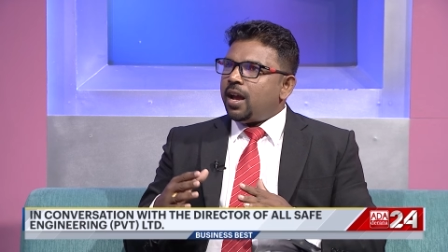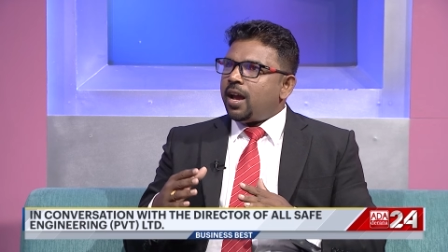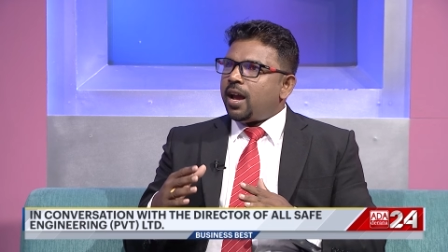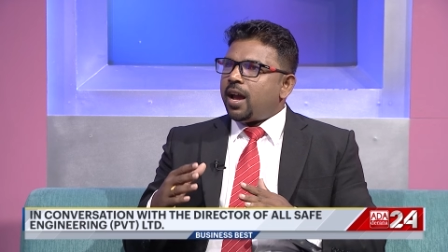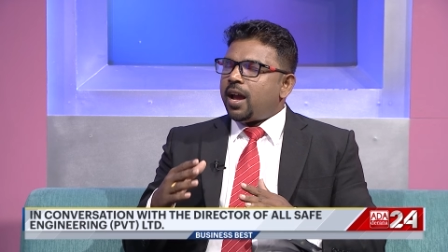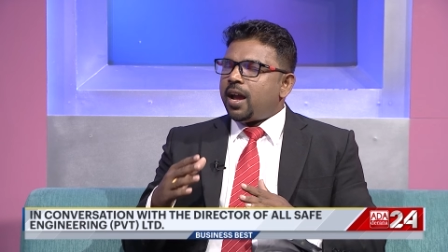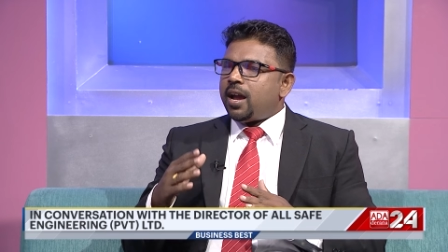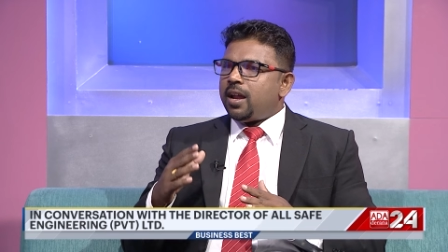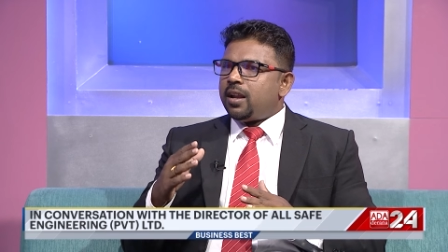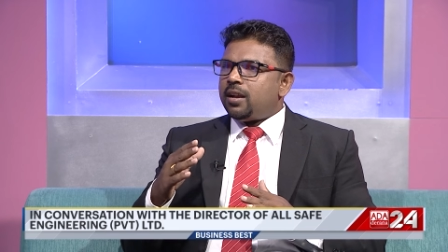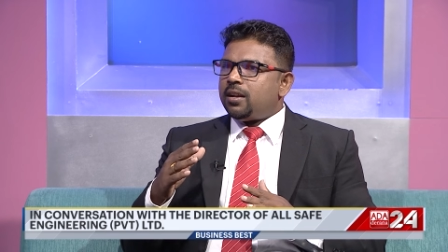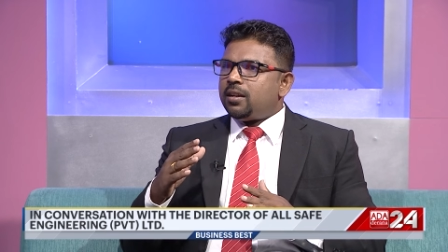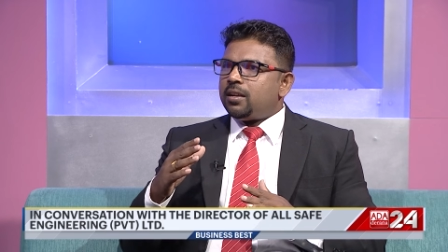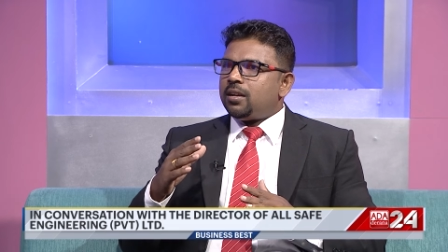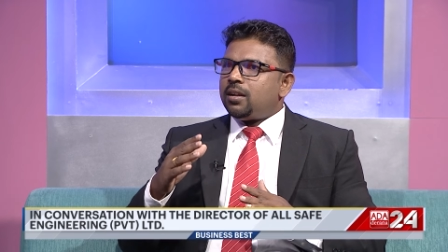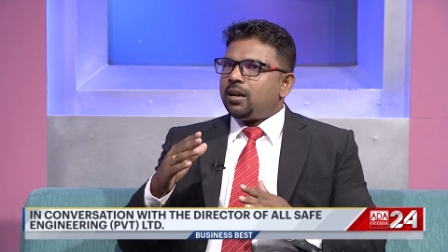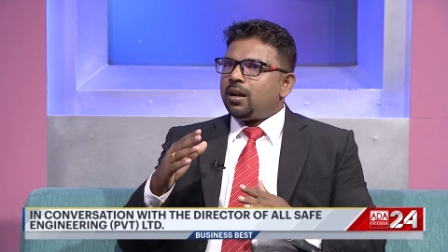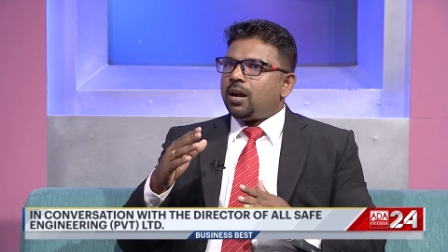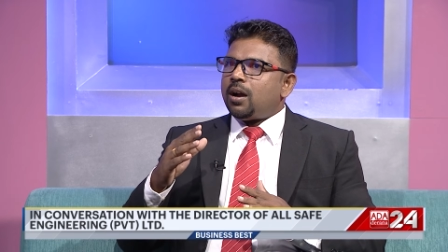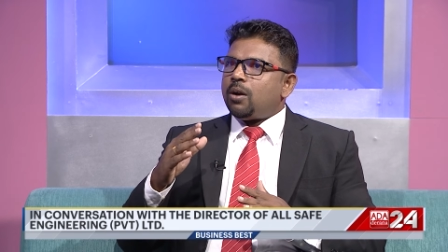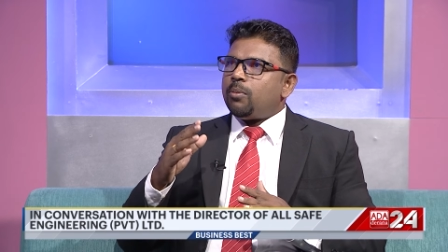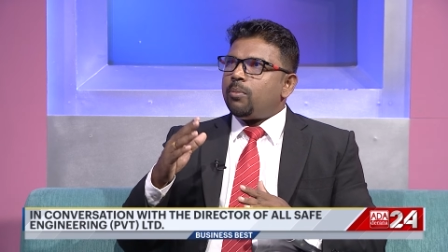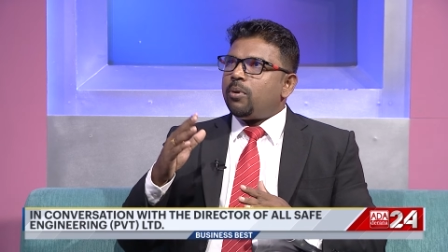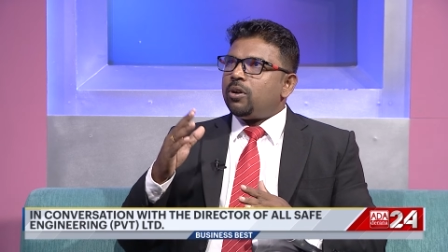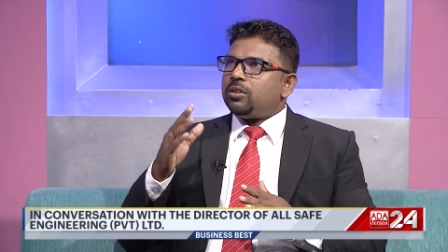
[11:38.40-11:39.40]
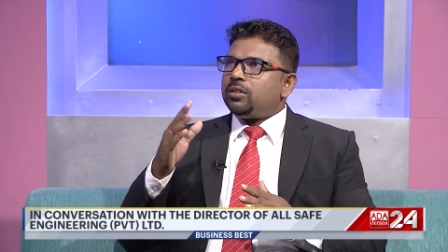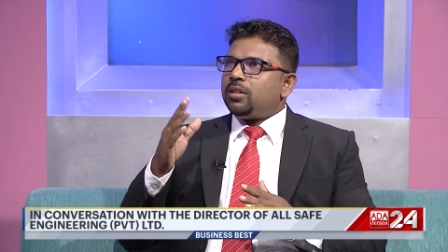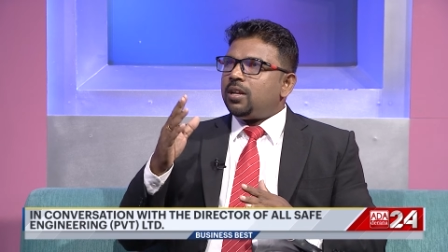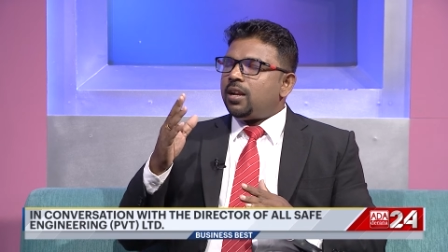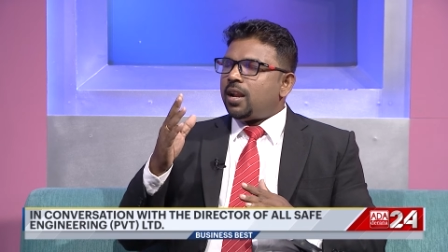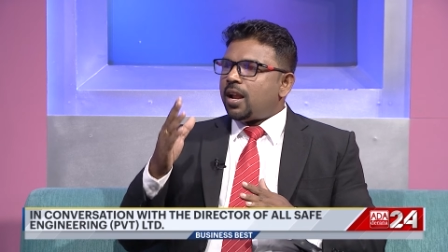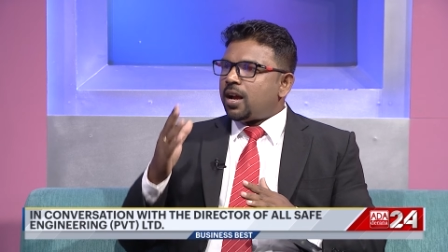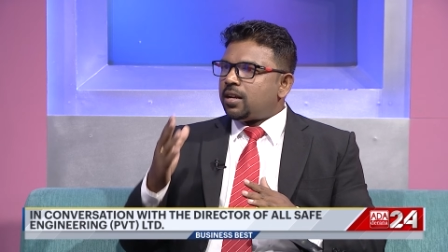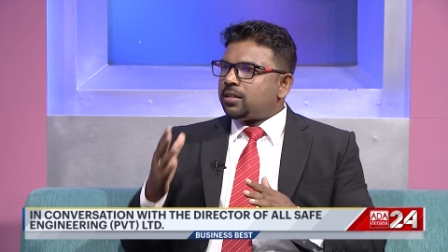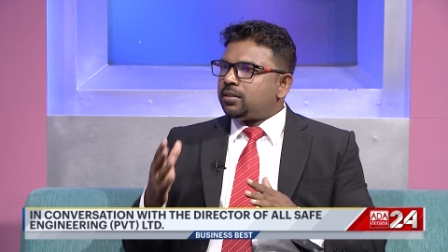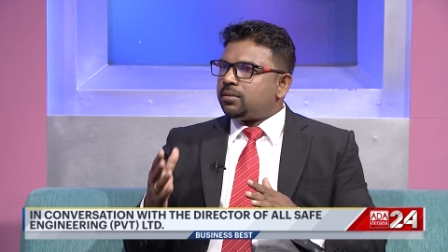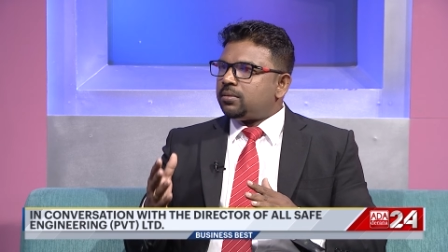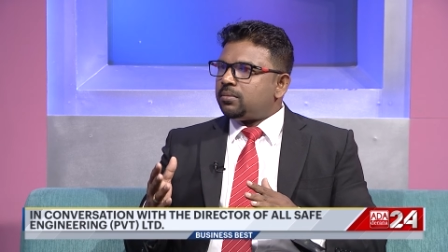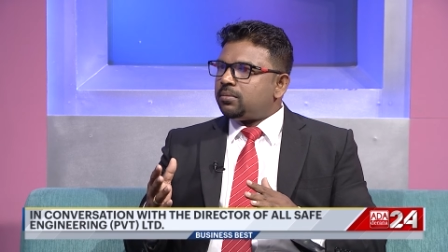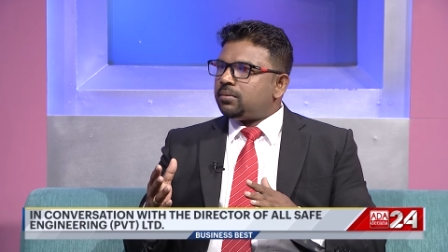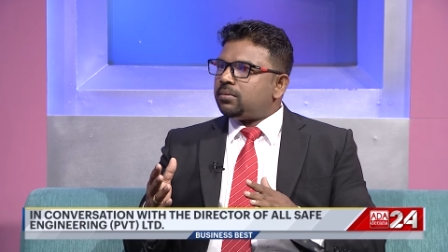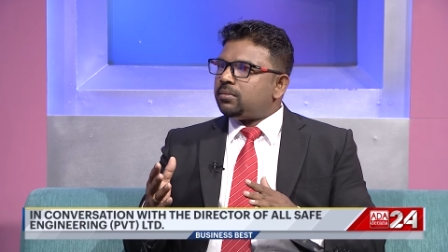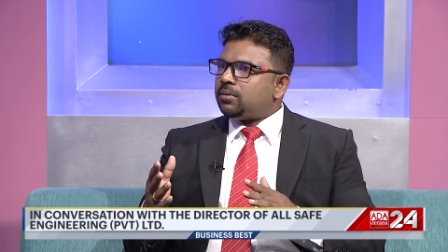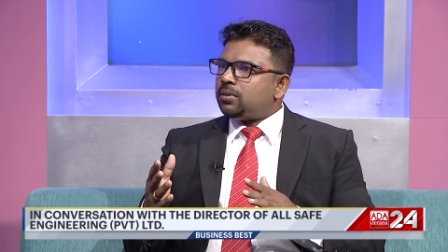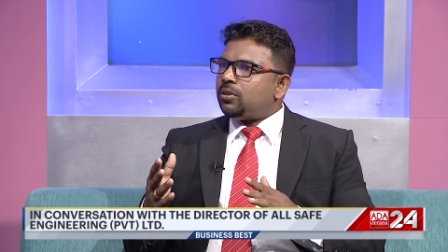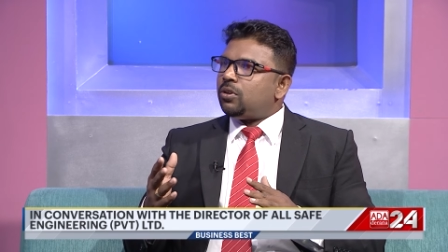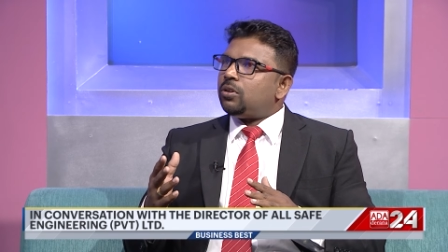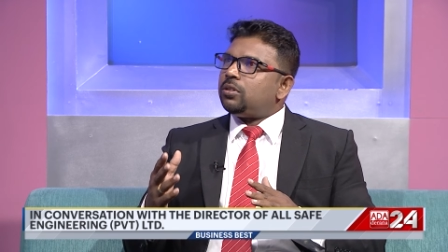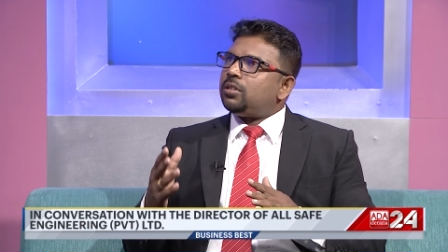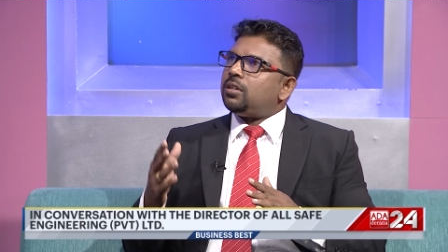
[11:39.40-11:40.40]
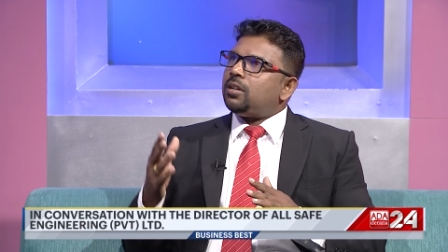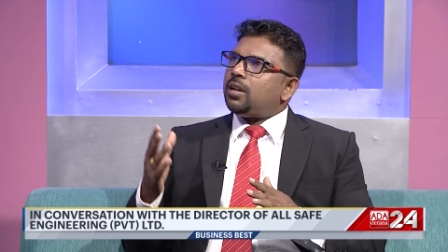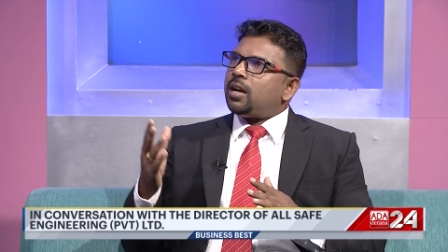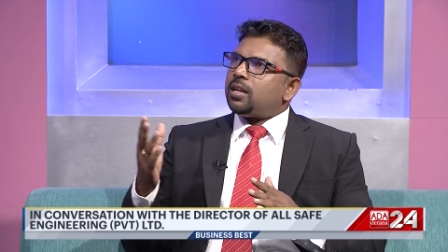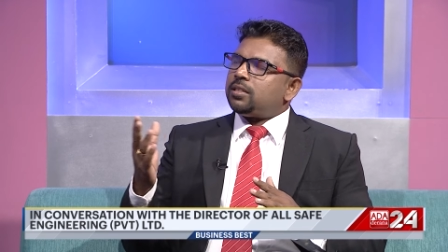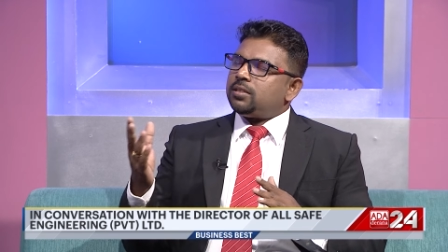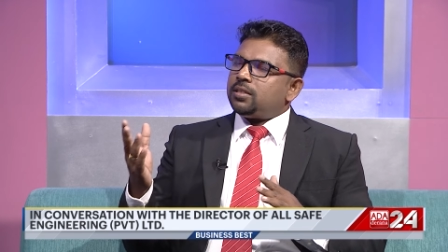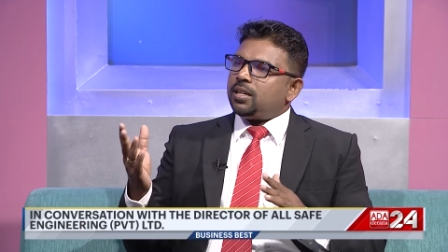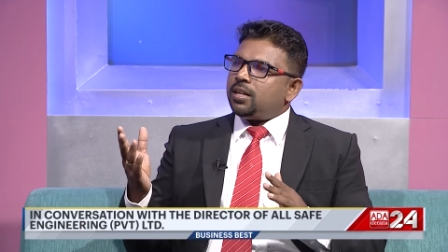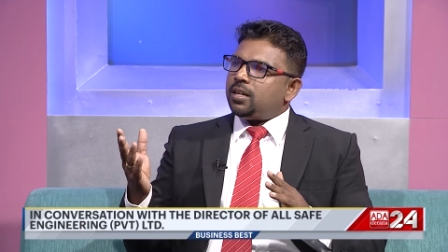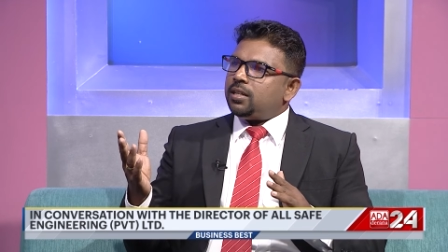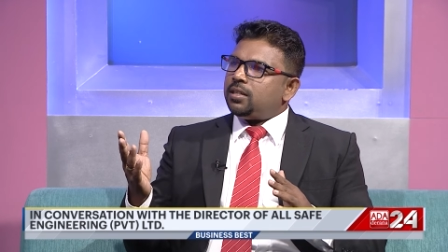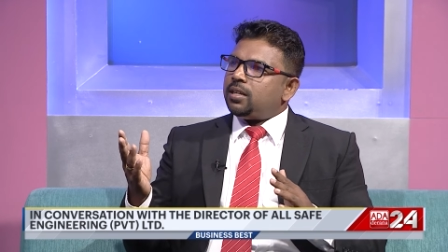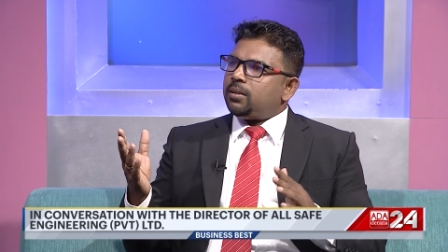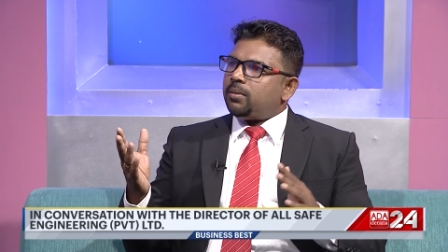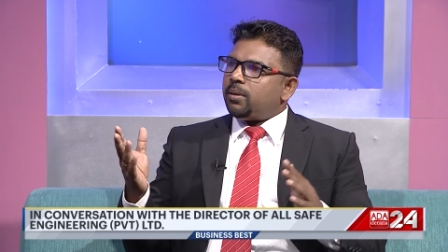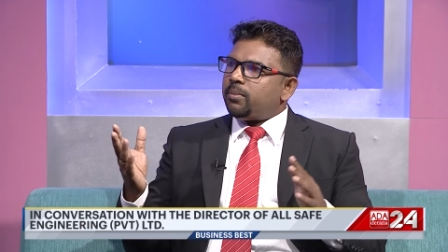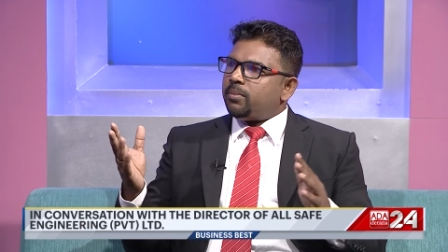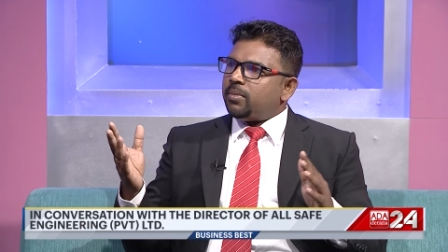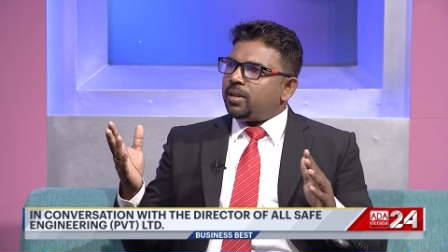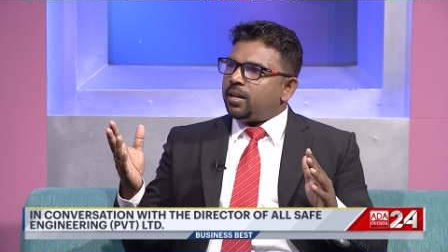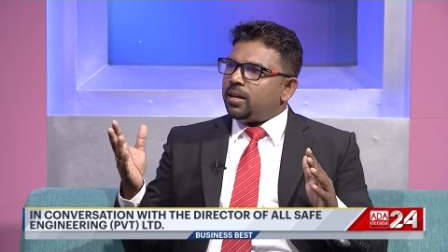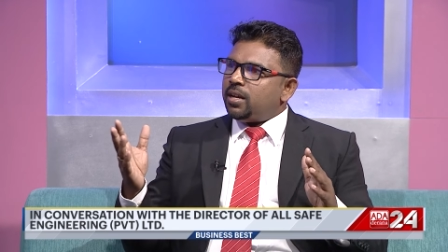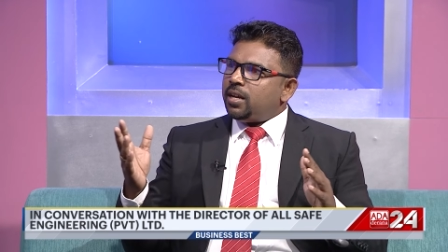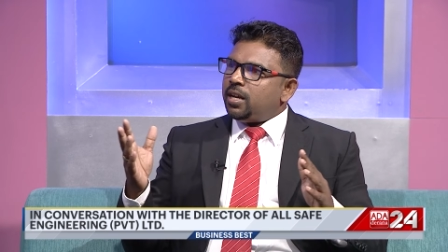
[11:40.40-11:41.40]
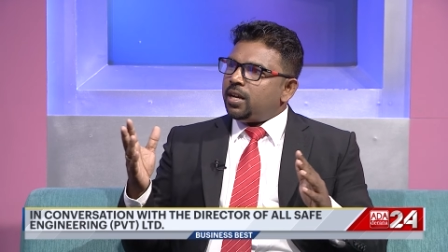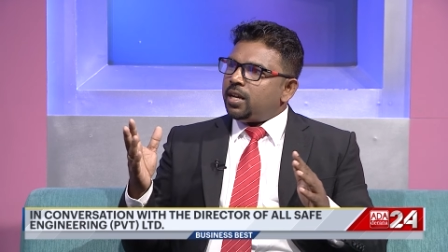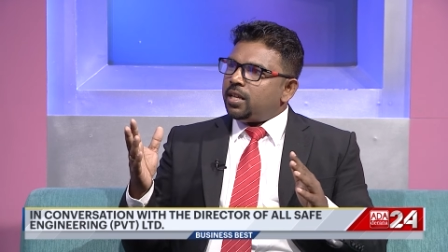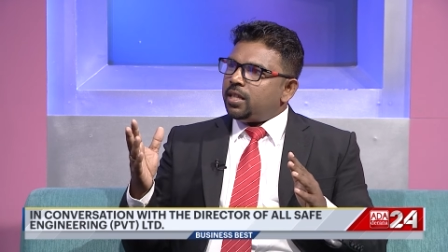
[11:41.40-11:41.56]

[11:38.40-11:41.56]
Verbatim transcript: and uh, how about the lux you know the lux condition, the,